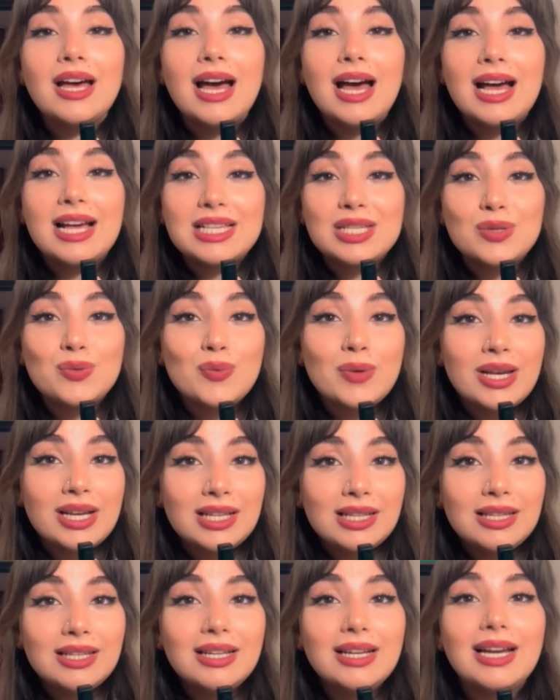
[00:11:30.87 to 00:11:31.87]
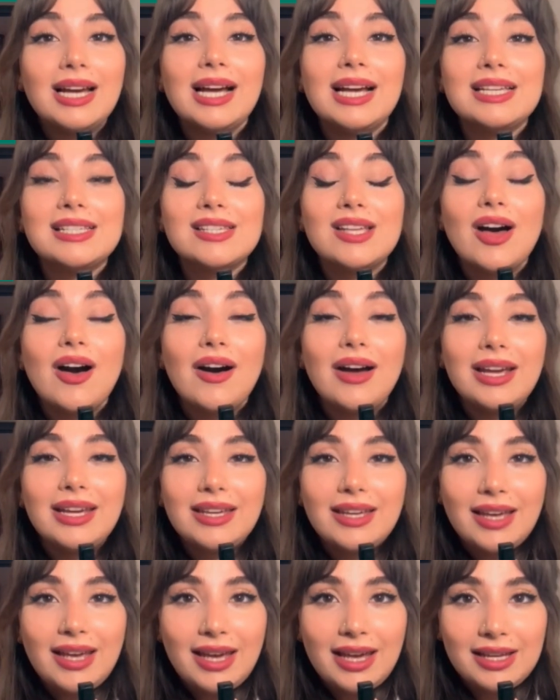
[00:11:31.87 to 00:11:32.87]
As well as I
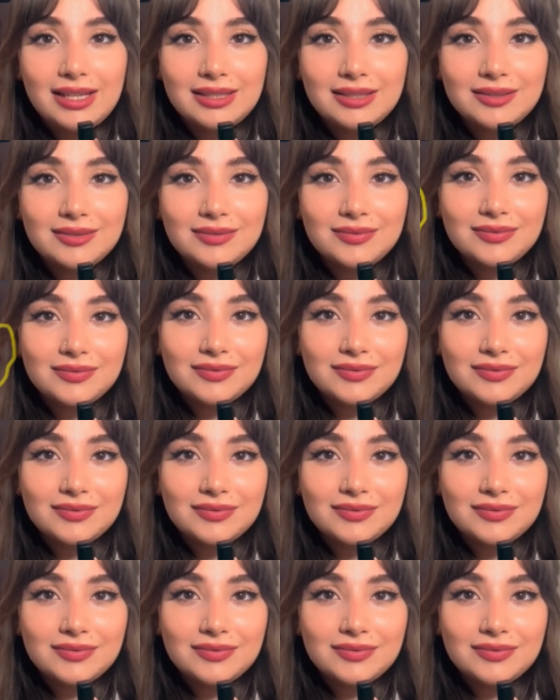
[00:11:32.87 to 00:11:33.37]
can.